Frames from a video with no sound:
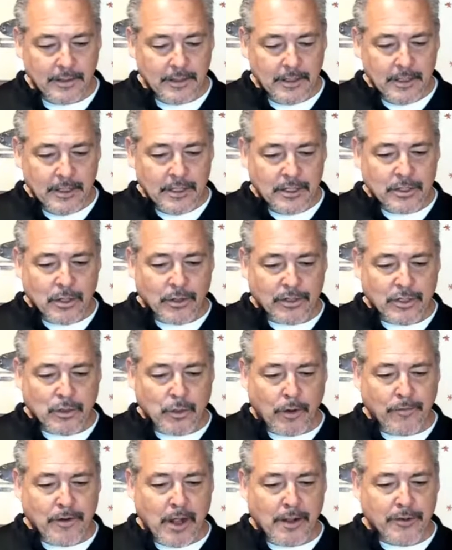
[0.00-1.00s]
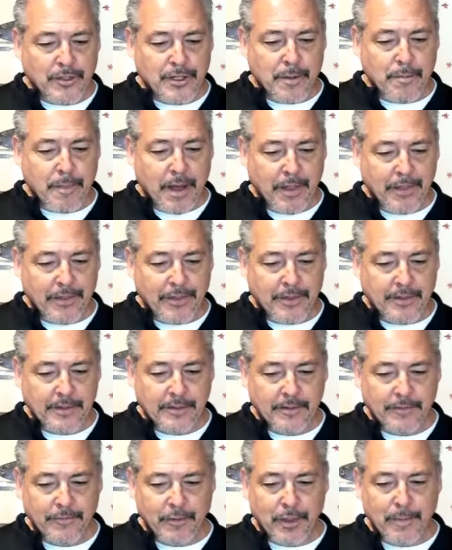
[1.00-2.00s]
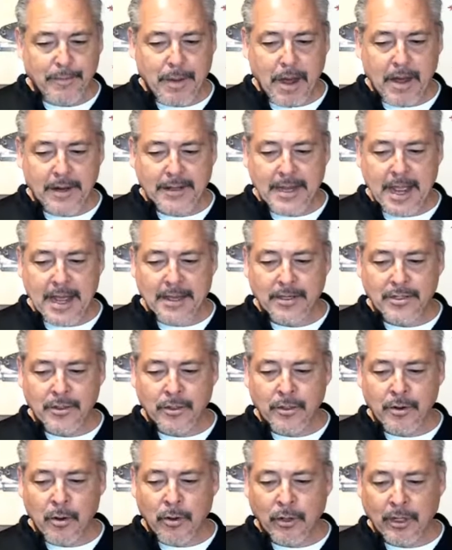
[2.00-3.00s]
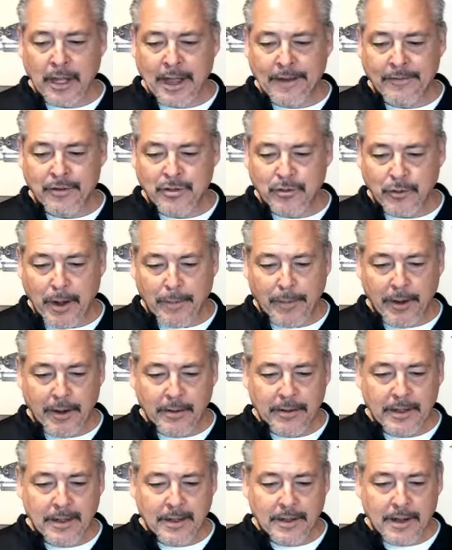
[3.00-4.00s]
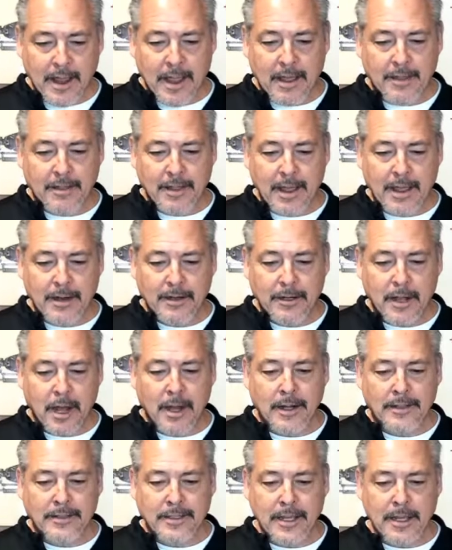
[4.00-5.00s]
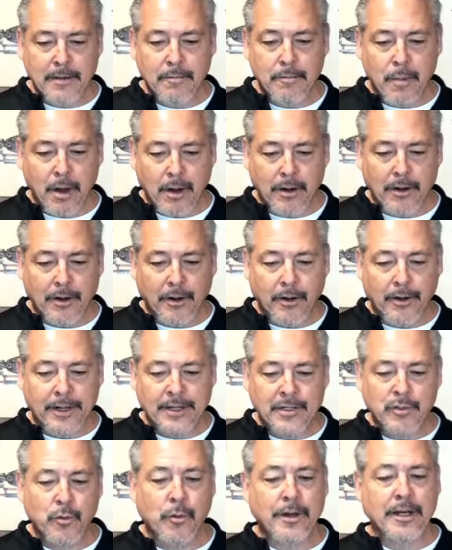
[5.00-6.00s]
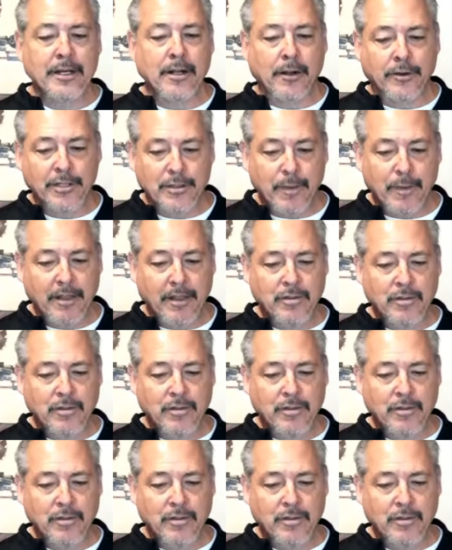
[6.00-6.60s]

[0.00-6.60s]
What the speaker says: So it's $12 a month for the podcaster or live streamer. And then content marketer is $20 a month.